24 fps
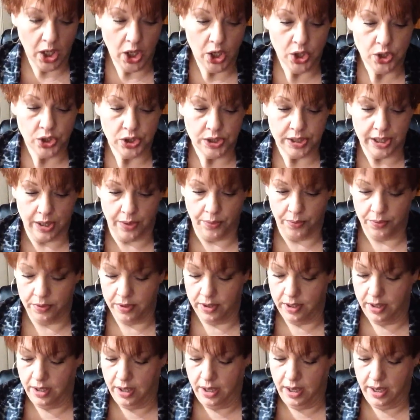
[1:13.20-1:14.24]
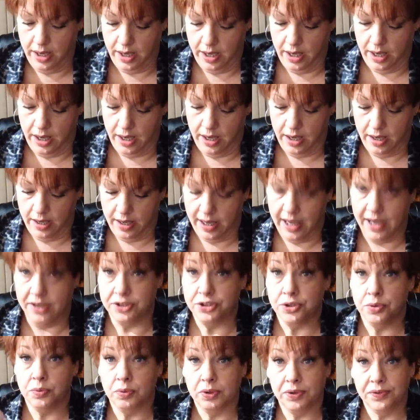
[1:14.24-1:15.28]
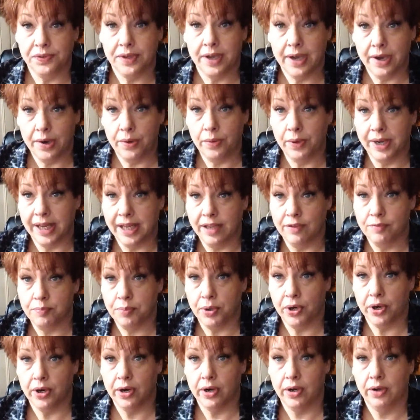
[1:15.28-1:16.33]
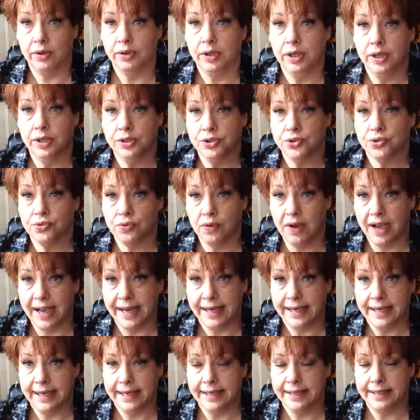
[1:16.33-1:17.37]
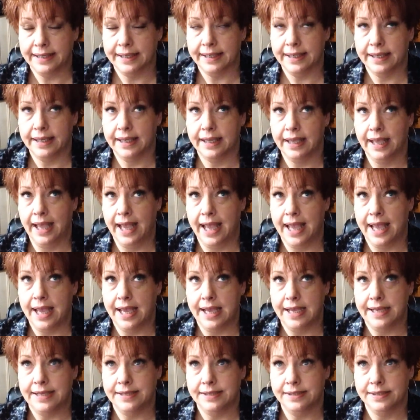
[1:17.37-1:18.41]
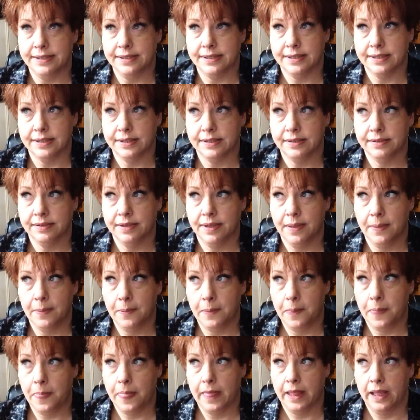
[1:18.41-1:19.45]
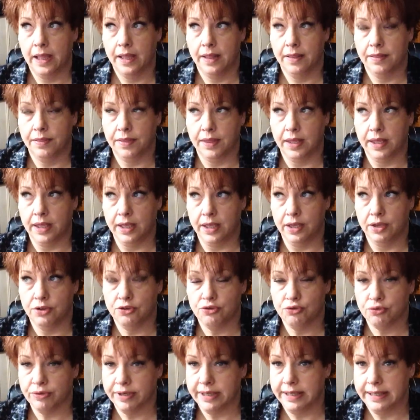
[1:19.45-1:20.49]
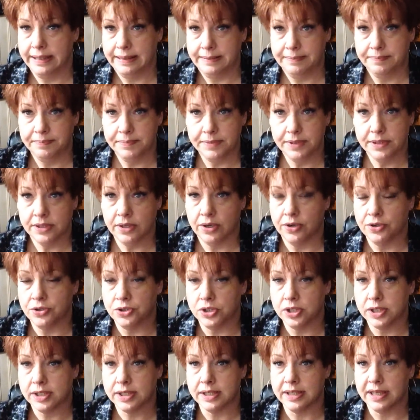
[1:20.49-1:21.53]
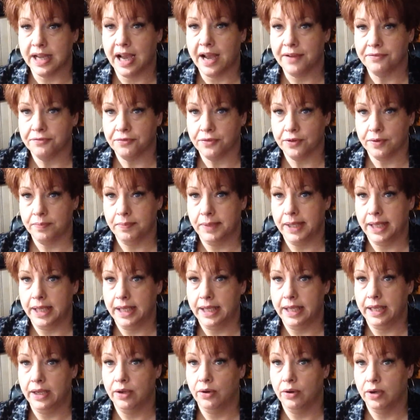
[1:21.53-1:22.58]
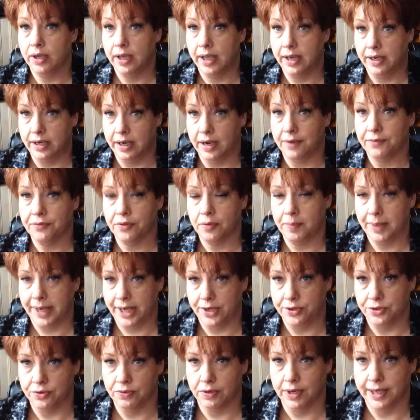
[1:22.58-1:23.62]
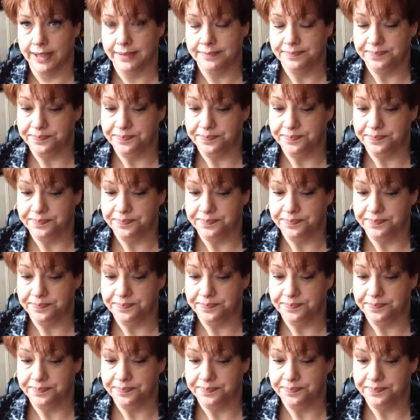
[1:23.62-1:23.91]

So, as you all know, Eve Pearl tried it, and the creams are just not for me and not for my under eye.